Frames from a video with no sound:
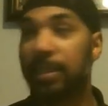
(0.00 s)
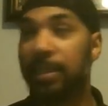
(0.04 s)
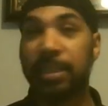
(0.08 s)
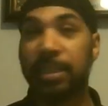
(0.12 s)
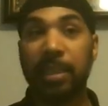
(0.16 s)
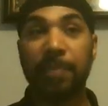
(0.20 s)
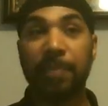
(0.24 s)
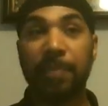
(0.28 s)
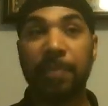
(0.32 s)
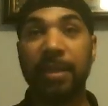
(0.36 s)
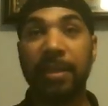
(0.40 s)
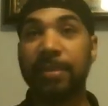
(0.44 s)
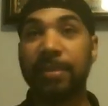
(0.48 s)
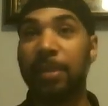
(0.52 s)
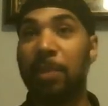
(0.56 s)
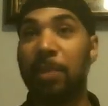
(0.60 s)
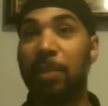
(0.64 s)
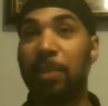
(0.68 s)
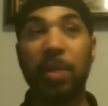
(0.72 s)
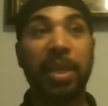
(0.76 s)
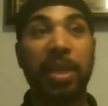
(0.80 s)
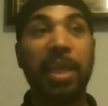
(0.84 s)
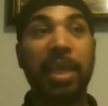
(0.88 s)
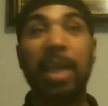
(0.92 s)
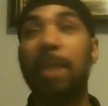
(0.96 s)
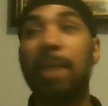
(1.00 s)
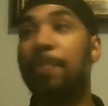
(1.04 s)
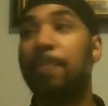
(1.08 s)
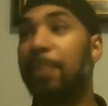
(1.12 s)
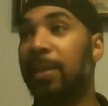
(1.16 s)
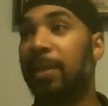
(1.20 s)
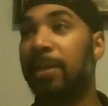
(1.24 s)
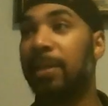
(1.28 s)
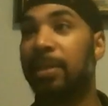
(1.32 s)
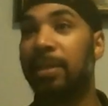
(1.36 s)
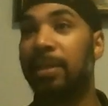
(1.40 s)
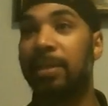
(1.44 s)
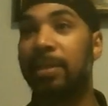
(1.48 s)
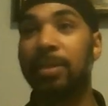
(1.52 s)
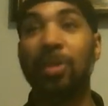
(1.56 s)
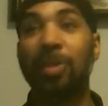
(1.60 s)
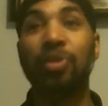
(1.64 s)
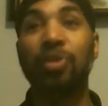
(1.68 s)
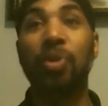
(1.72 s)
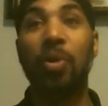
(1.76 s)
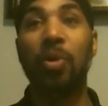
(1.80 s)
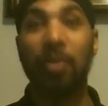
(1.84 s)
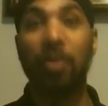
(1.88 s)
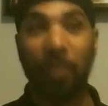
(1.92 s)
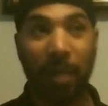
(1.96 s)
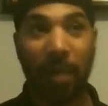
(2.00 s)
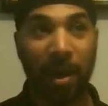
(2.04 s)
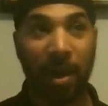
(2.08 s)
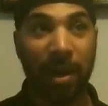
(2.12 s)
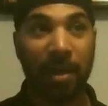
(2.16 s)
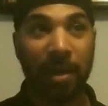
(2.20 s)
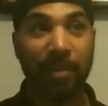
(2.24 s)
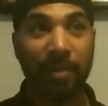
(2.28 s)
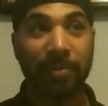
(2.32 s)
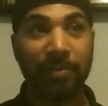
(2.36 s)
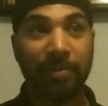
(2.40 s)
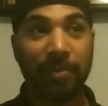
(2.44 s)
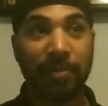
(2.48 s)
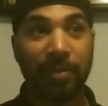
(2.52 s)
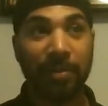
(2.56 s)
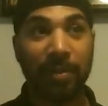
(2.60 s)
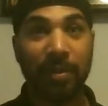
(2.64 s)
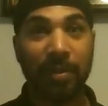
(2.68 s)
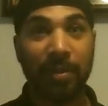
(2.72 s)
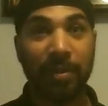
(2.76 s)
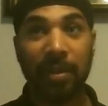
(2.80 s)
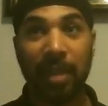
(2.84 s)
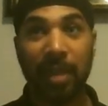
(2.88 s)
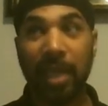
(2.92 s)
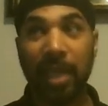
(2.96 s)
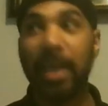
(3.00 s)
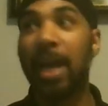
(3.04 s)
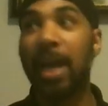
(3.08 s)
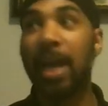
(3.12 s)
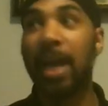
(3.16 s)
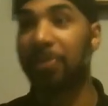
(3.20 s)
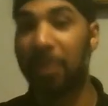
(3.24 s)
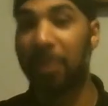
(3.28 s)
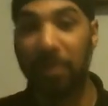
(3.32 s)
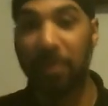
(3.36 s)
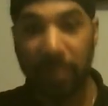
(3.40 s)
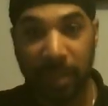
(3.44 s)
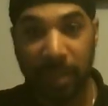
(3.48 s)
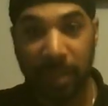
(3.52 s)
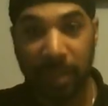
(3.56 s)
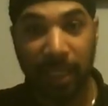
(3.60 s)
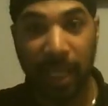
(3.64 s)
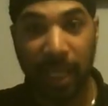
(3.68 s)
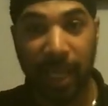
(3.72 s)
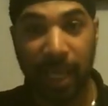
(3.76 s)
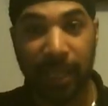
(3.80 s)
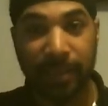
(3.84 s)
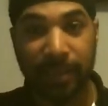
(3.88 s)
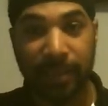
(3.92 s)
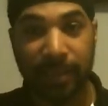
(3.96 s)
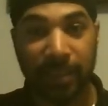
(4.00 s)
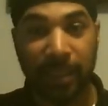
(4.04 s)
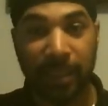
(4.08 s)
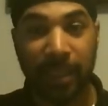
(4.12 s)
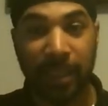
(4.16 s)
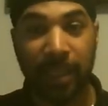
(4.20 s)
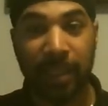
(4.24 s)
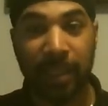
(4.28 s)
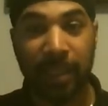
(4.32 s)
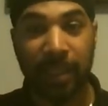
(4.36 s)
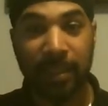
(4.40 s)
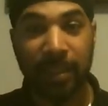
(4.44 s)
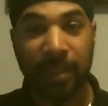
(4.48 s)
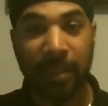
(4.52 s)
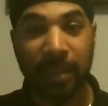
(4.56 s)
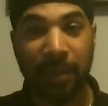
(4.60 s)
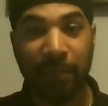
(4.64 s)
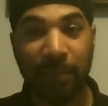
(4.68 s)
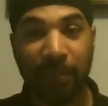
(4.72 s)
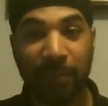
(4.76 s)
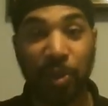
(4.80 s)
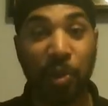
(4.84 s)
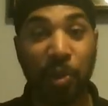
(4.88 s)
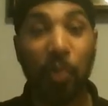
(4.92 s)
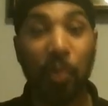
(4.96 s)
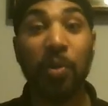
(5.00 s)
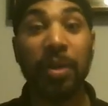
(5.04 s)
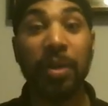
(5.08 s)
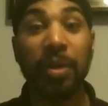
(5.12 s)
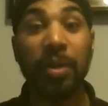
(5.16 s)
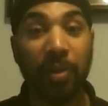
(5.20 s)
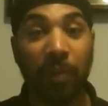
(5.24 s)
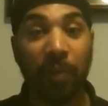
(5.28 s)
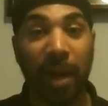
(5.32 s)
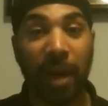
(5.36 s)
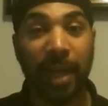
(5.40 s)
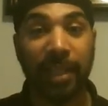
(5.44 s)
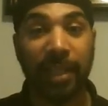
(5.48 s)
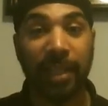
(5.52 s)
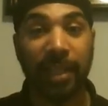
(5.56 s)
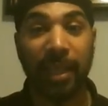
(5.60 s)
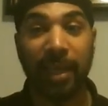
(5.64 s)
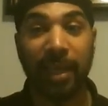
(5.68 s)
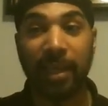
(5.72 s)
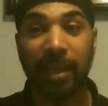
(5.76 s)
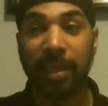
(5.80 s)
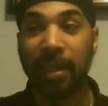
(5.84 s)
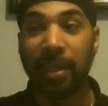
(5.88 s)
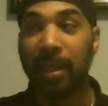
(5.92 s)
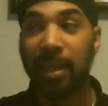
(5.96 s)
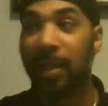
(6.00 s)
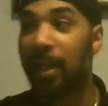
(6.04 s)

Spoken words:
Just because he was keeping the Torah, he got thrown in the line then for doing the right thing.